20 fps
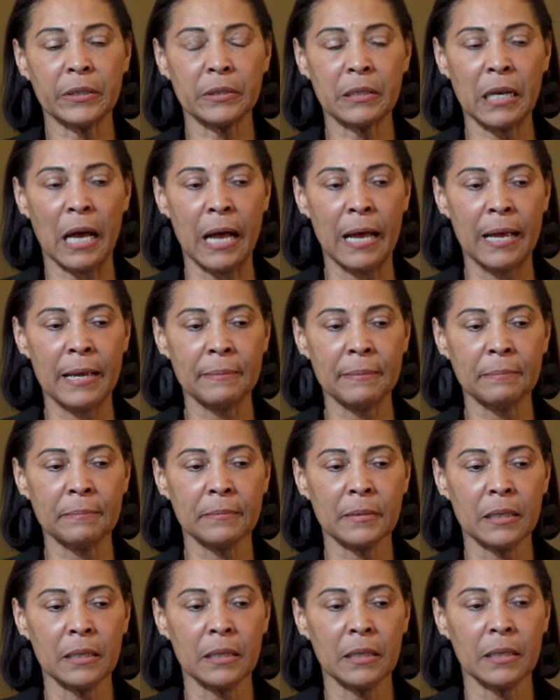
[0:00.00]
time,
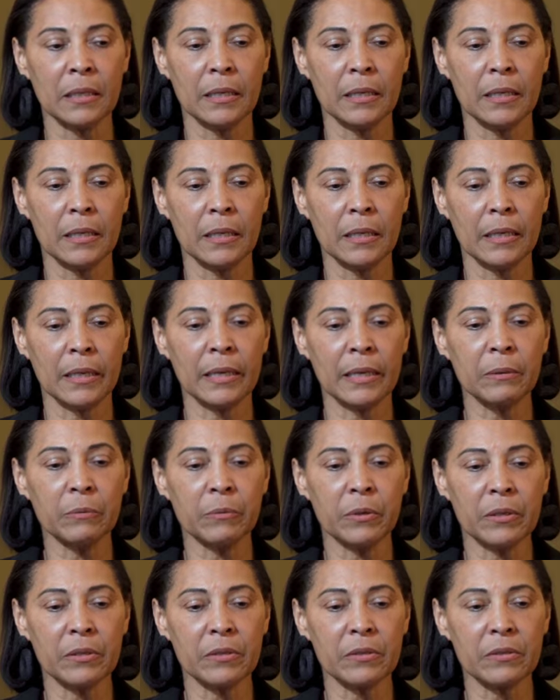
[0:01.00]
it
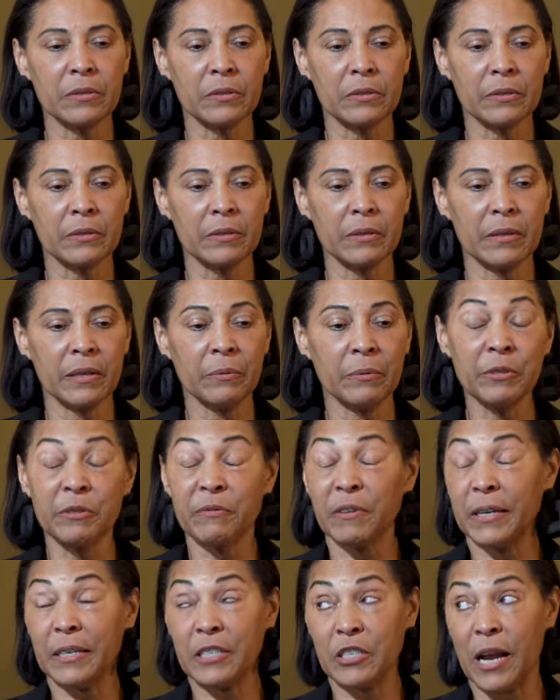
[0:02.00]
was
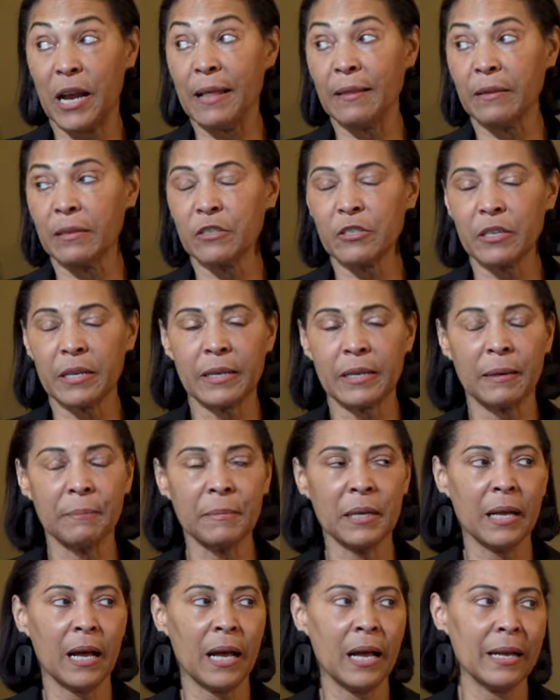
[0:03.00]
very challenging. I
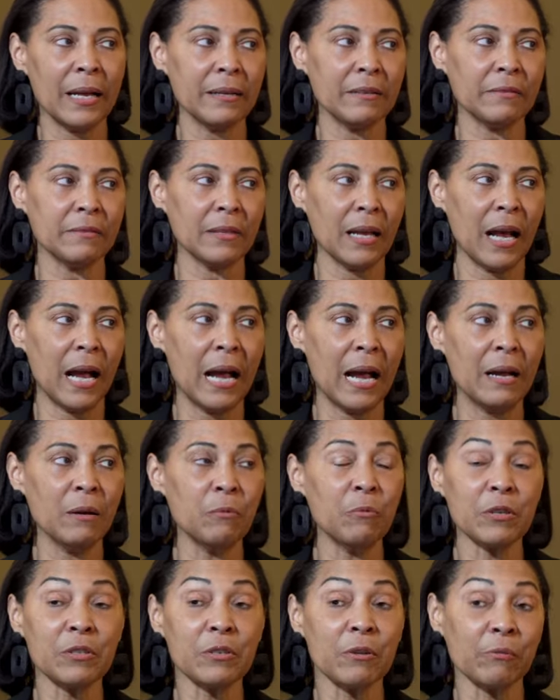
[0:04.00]
mean, I
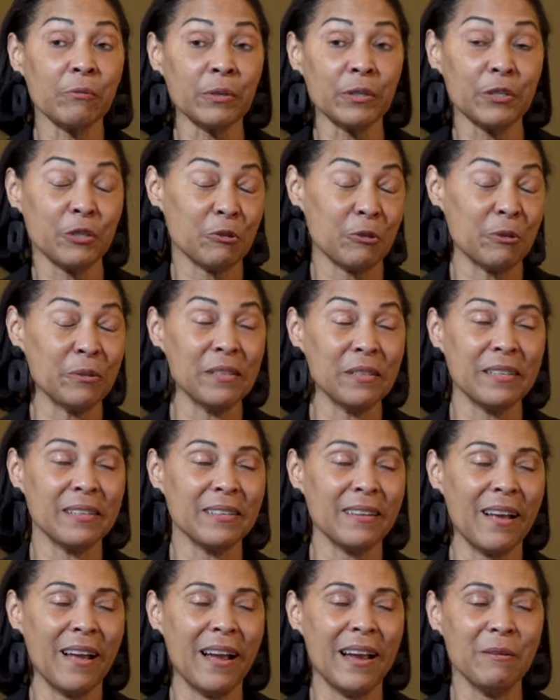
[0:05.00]
wasn't really sure that
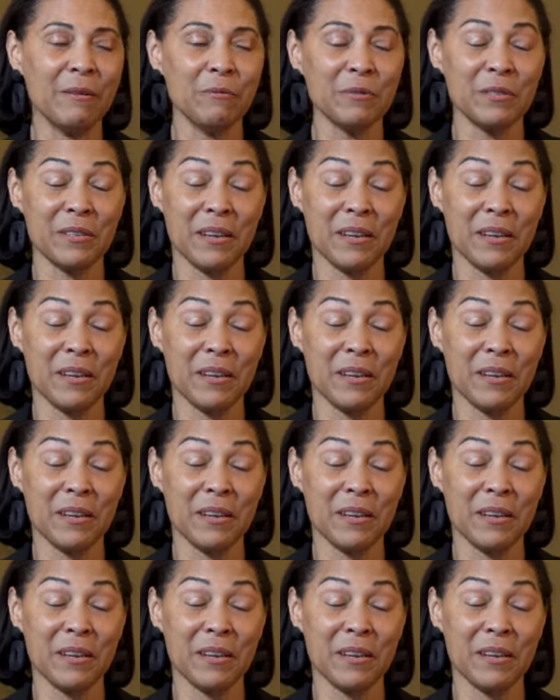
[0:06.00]
I was